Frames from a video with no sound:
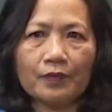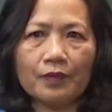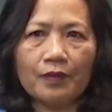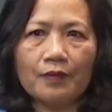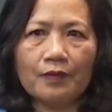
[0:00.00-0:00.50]

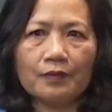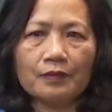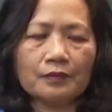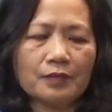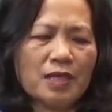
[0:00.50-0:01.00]

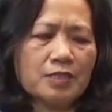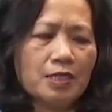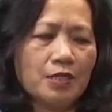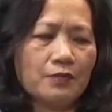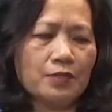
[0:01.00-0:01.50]
or
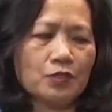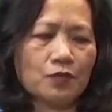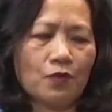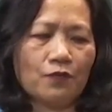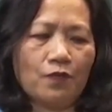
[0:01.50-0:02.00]
continuous
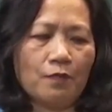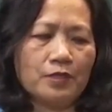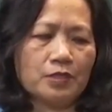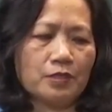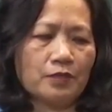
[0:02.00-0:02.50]
or
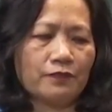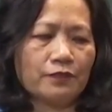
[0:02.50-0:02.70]
formative,